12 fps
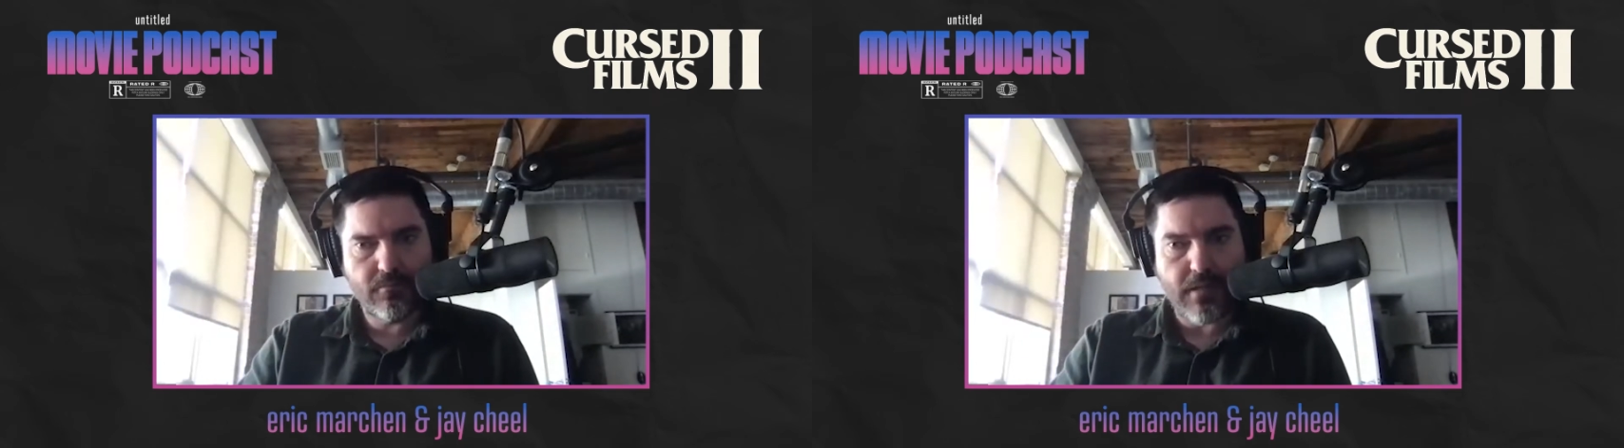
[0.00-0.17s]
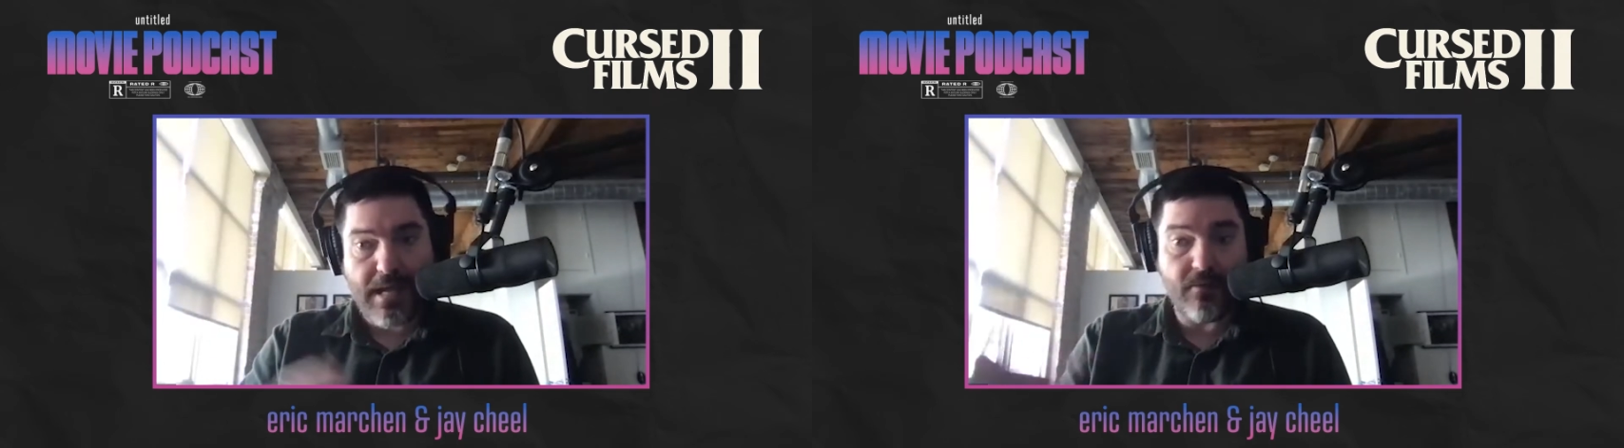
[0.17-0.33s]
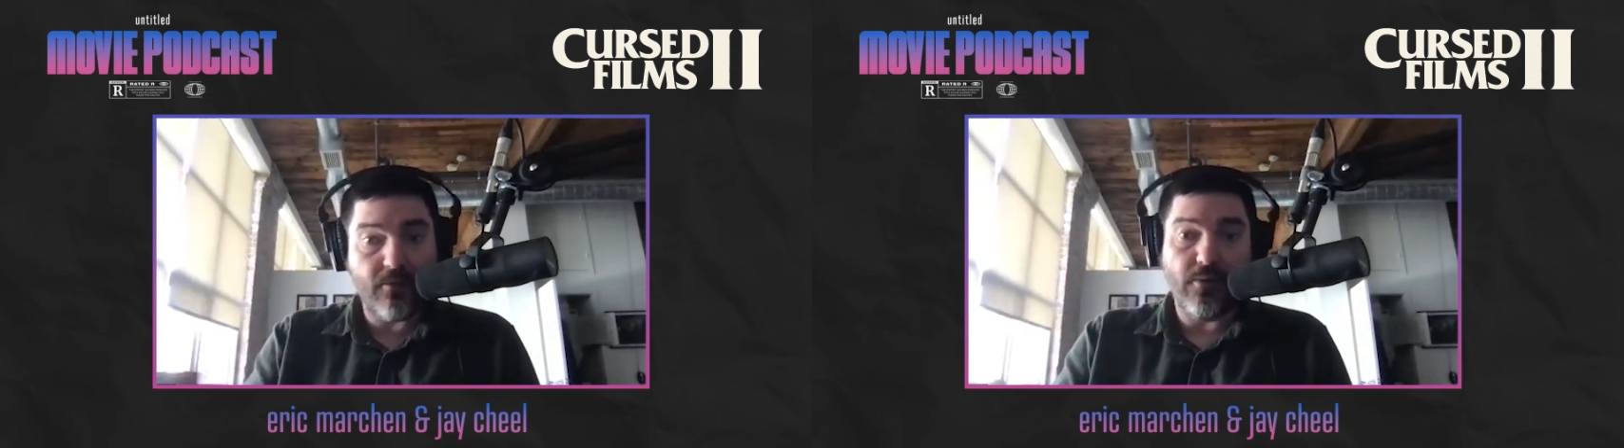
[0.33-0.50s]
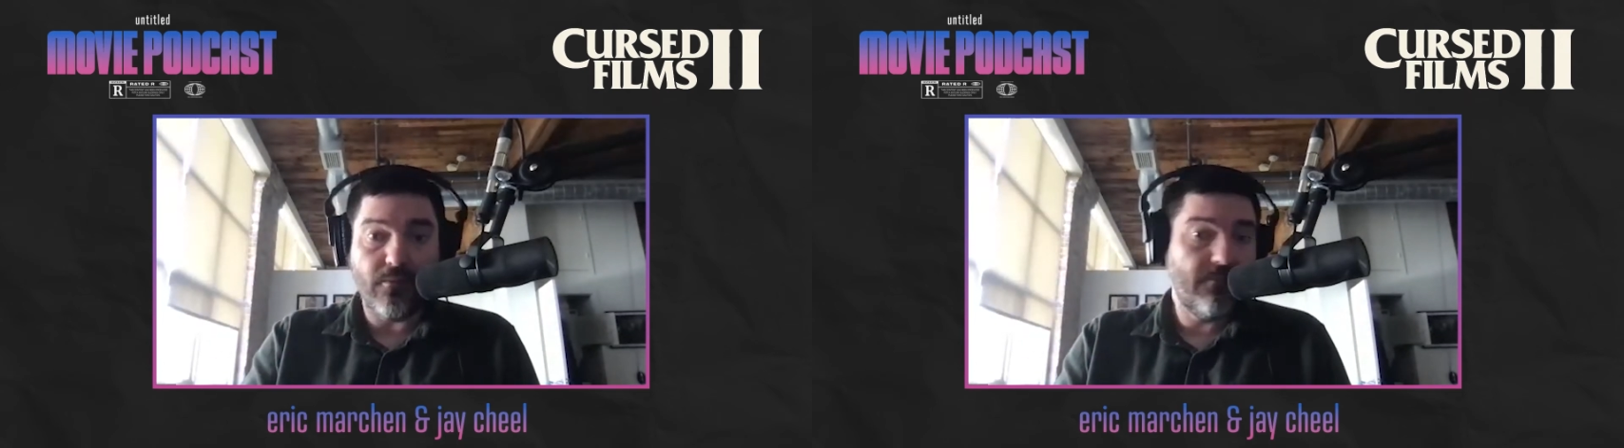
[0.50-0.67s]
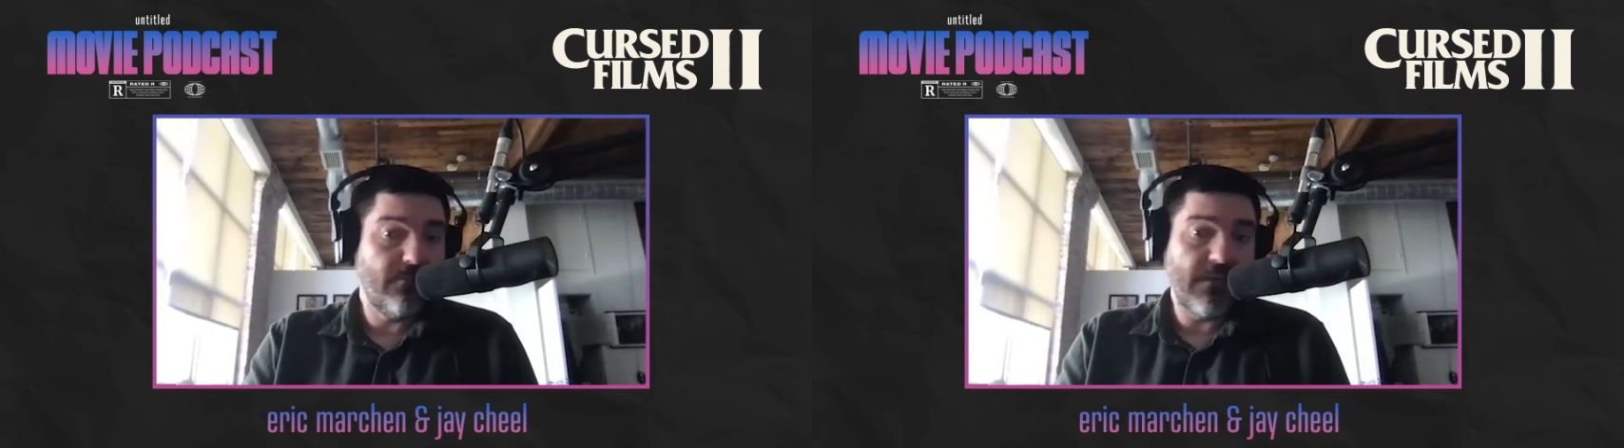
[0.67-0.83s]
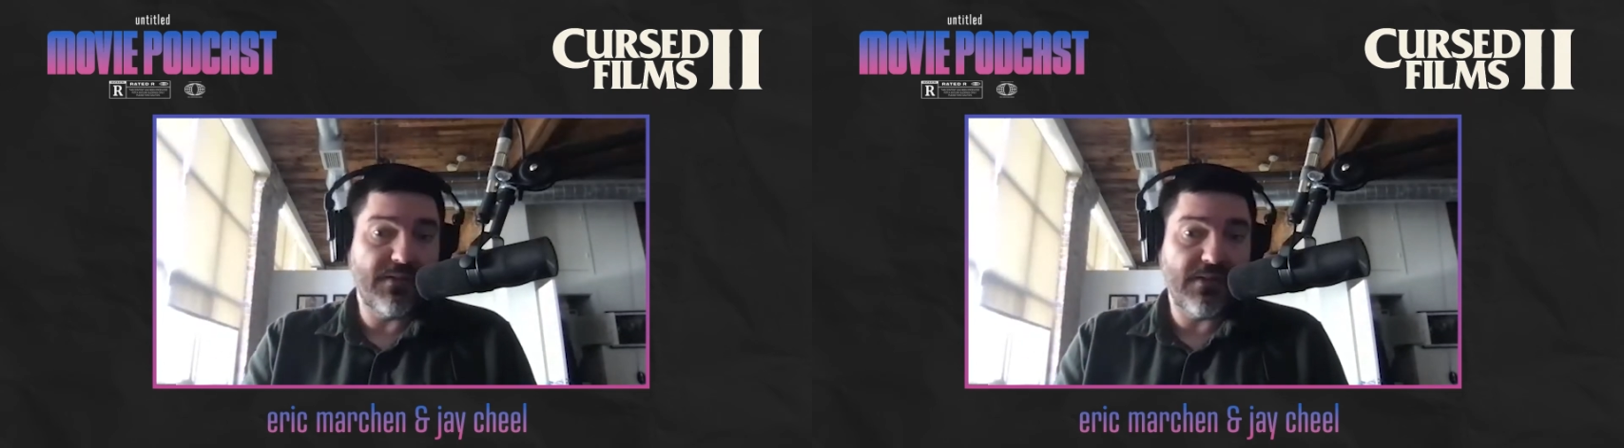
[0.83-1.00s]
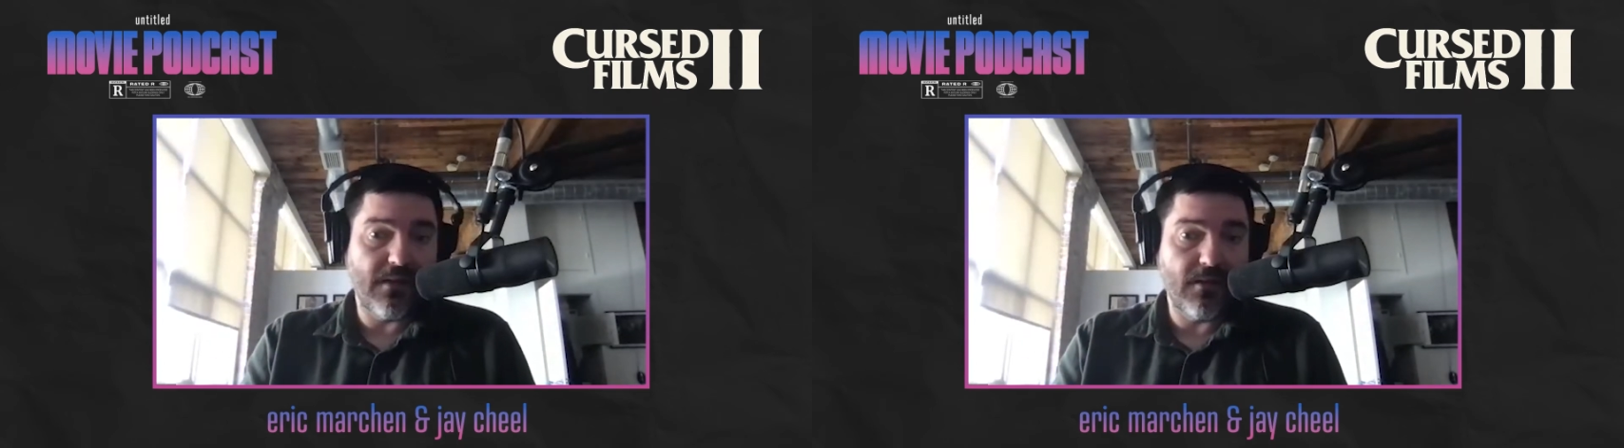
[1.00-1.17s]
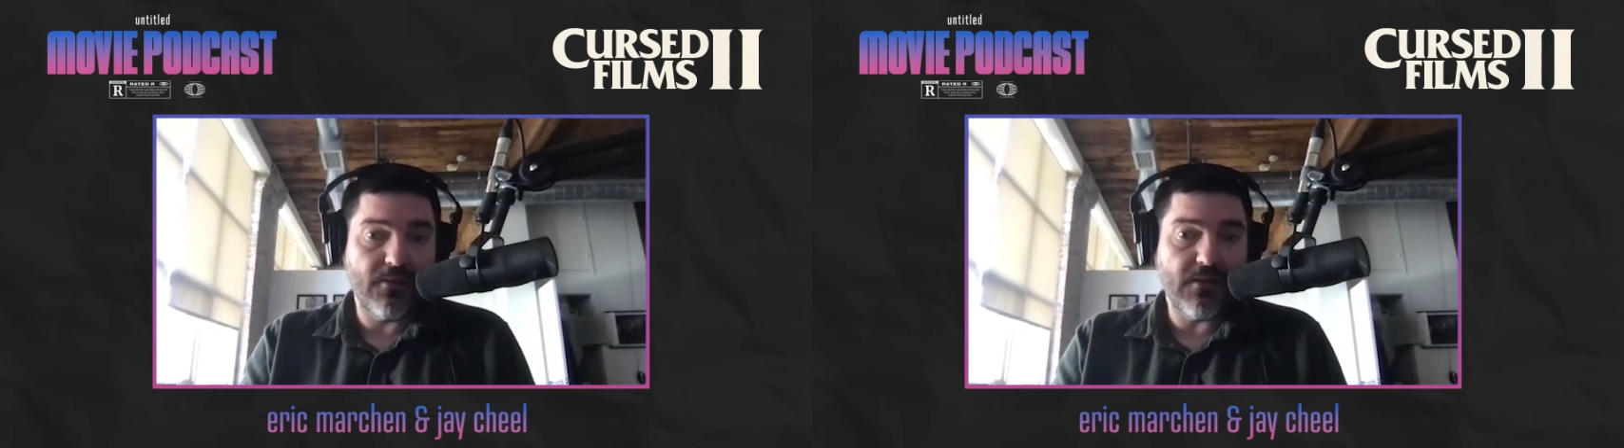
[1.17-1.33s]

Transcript: handle these things.